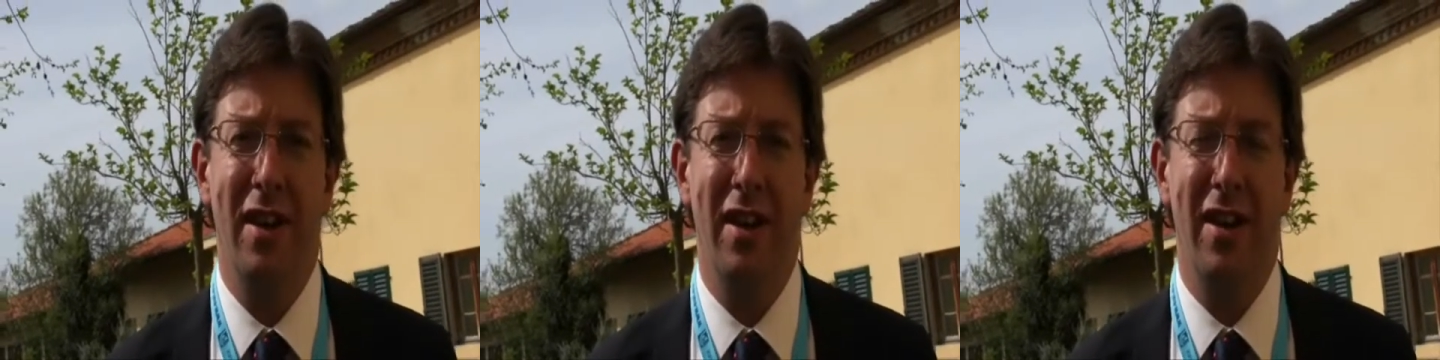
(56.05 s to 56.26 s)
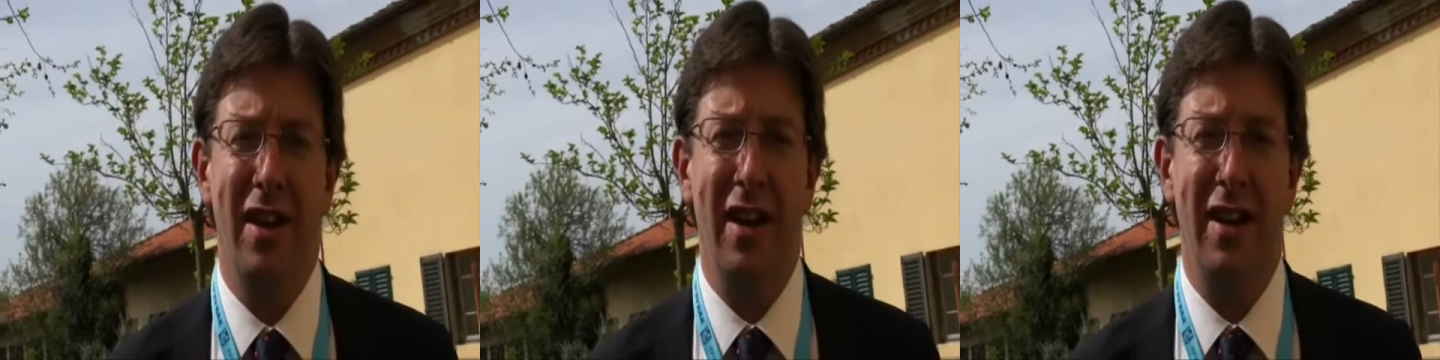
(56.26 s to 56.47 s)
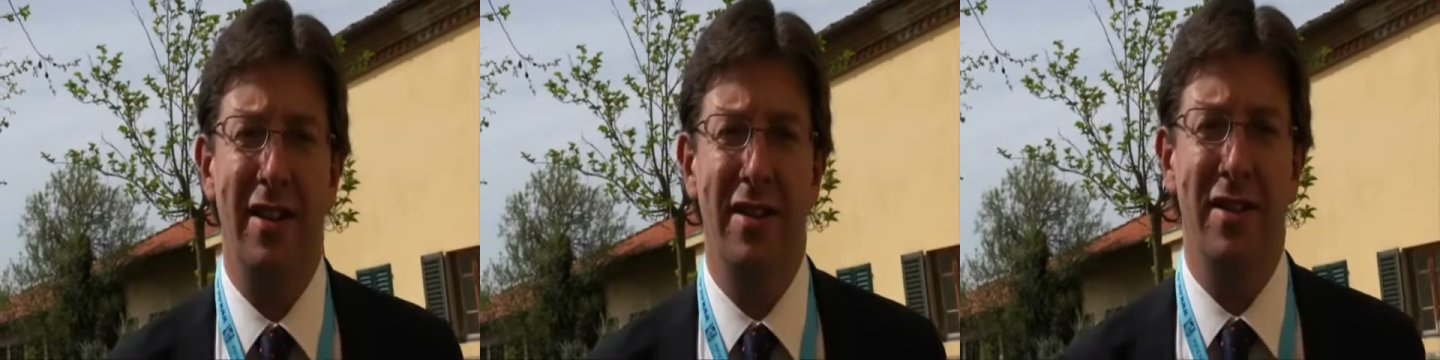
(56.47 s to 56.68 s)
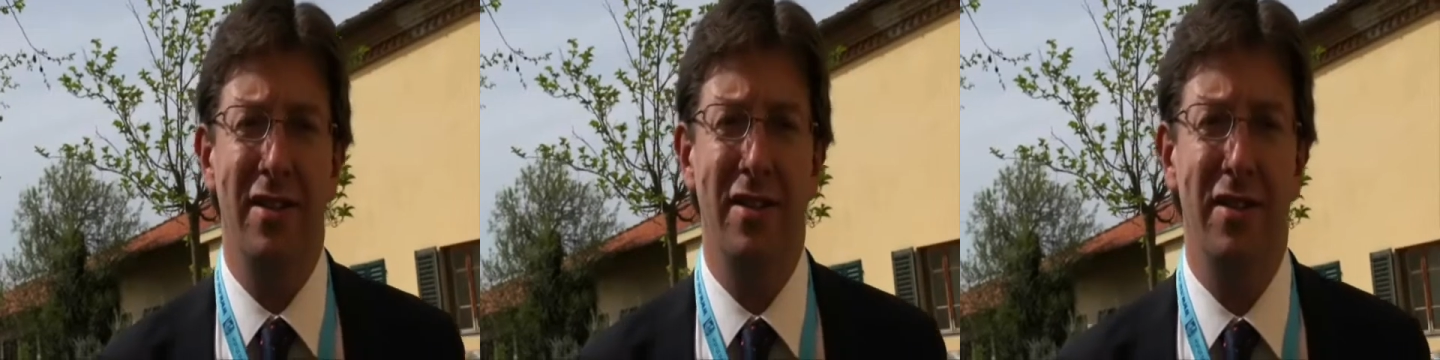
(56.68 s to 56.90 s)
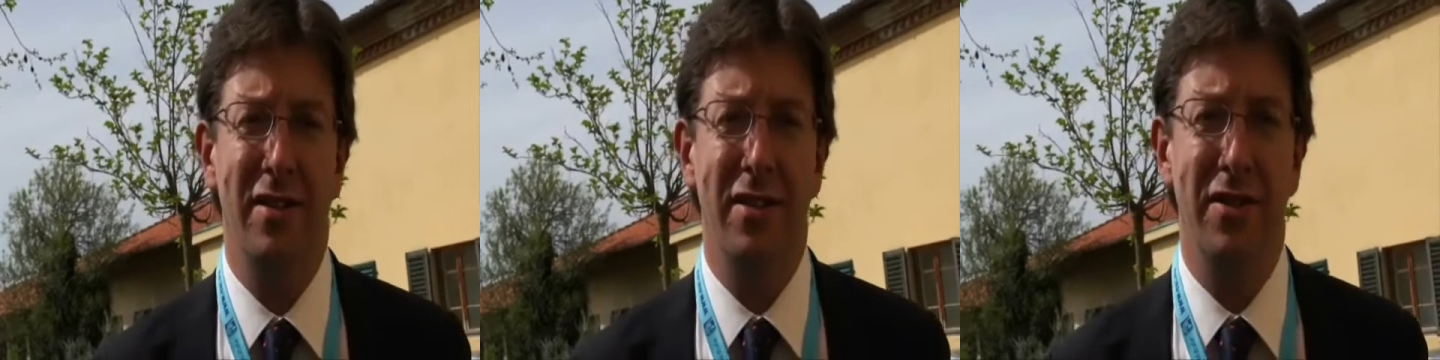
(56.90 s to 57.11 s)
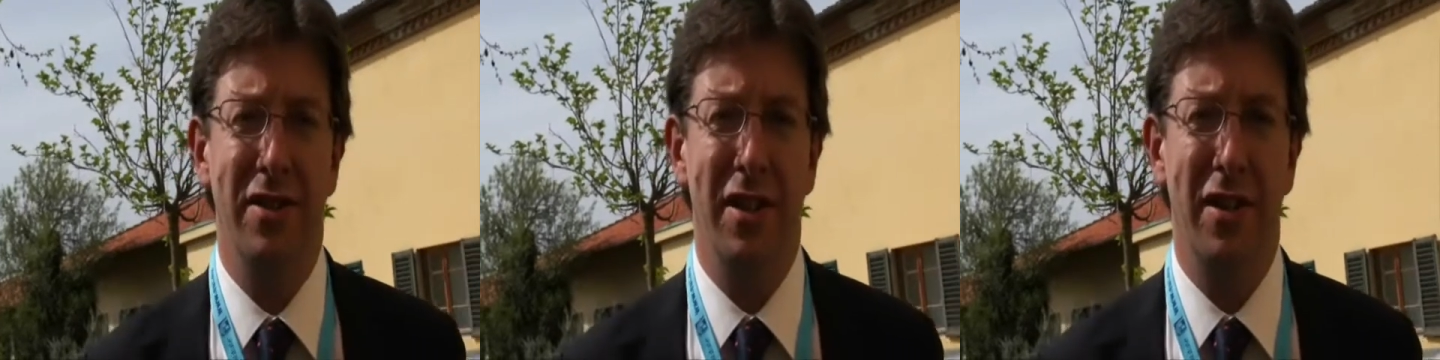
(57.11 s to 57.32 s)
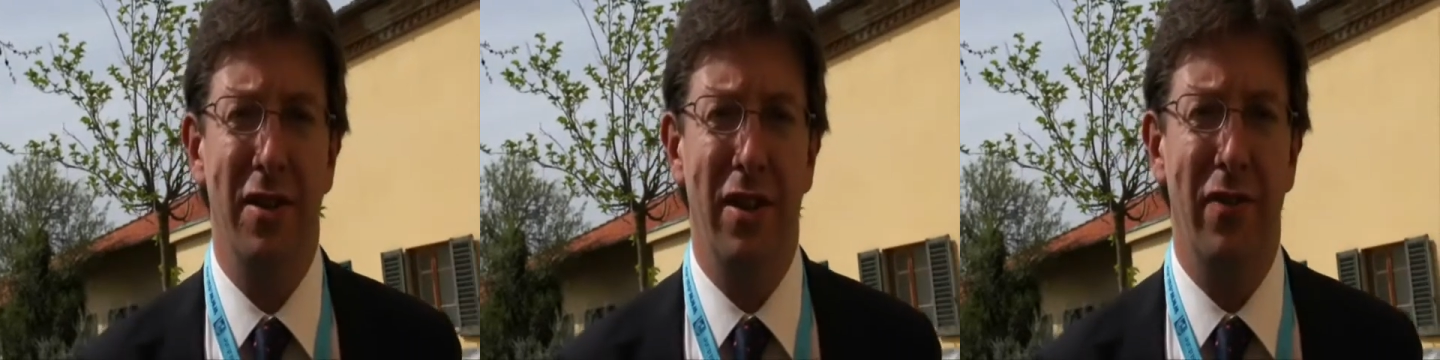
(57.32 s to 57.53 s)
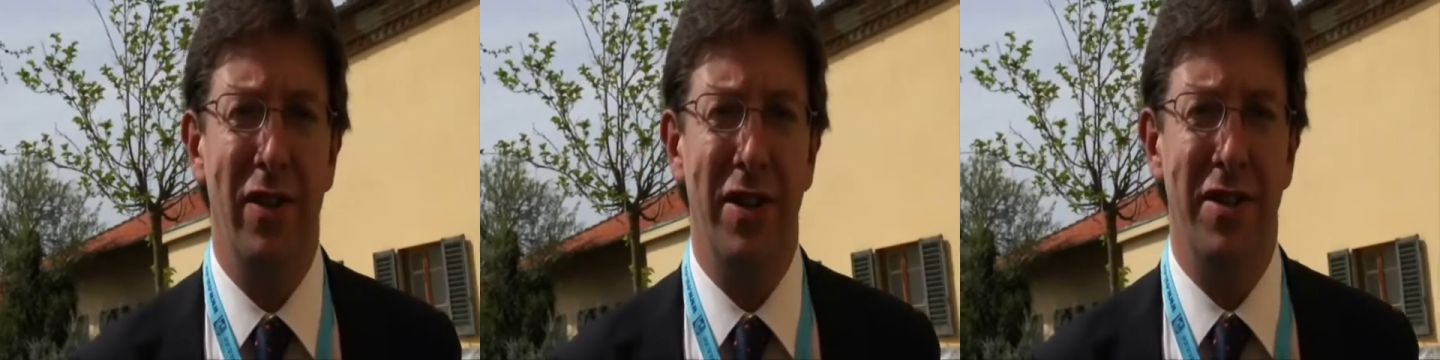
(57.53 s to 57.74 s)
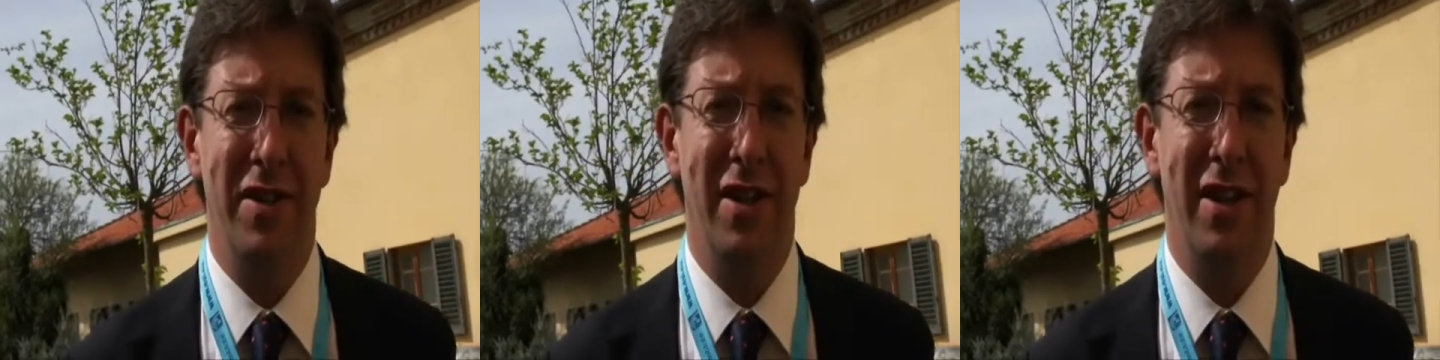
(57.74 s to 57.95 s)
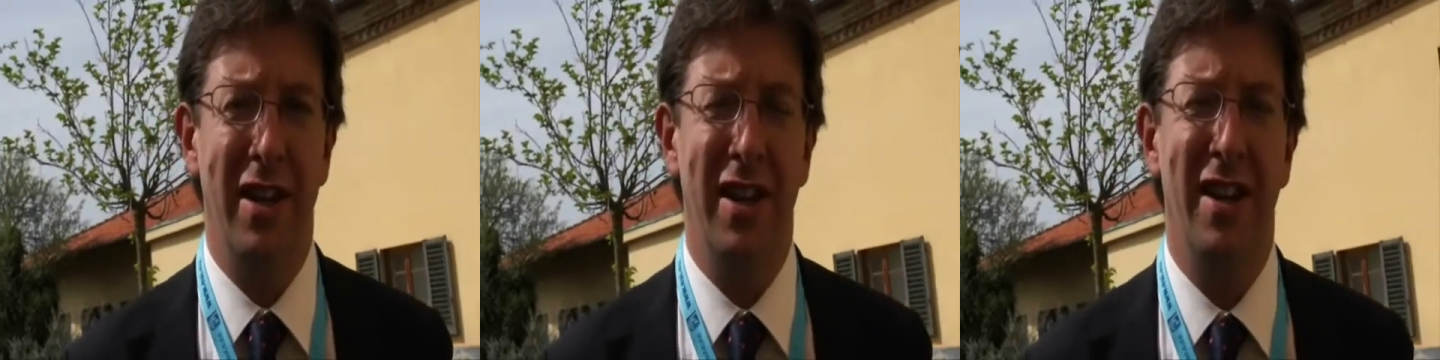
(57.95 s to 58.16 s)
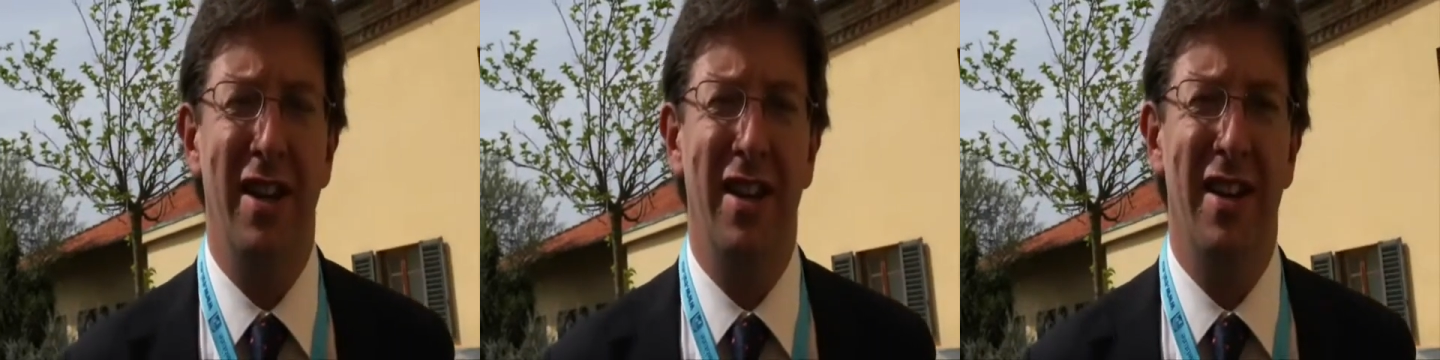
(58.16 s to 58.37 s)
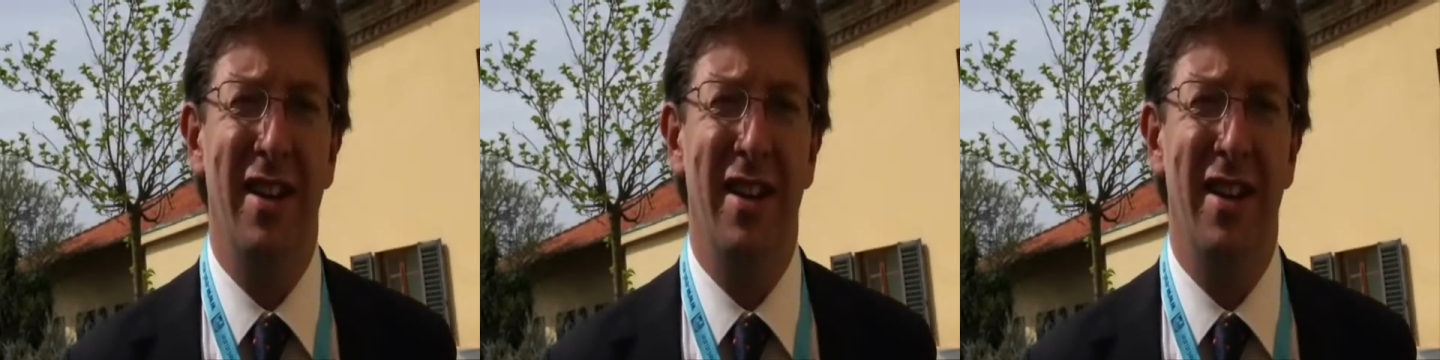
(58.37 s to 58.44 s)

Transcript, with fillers: uh, and to do so efficiently